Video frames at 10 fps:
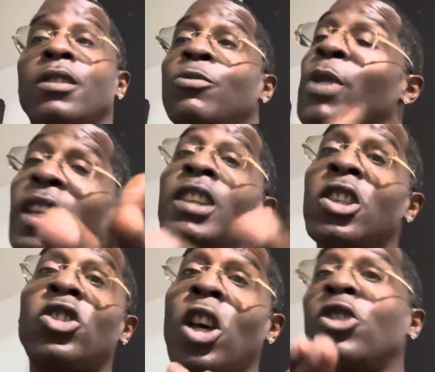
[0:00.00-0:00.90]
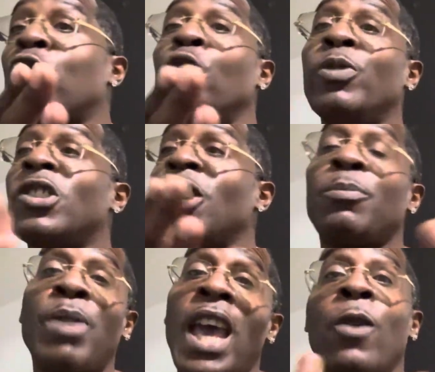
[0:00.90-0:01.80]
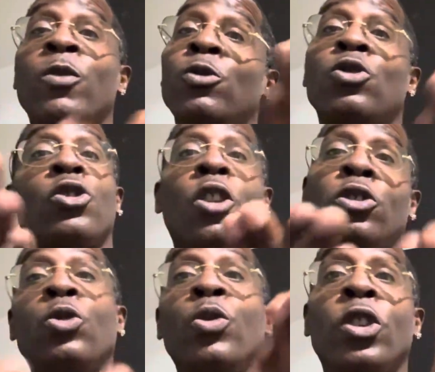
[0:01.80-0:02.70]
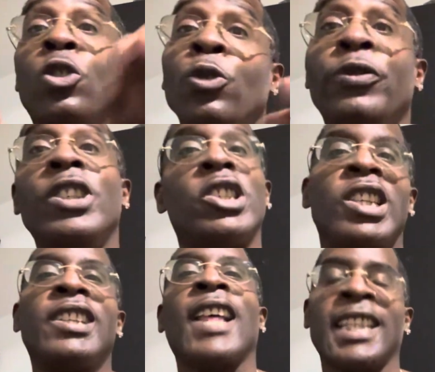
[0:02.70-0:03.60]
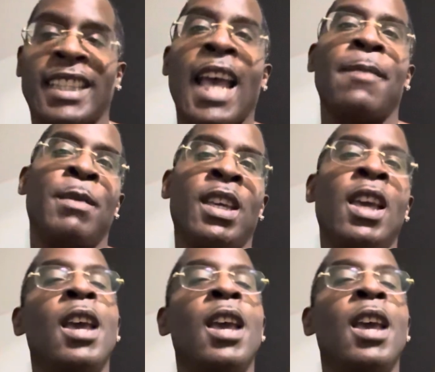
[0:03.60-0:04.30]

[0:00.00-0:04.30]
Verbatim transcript: Making us gun tubers look bad when you start doing goofy shit like that, man.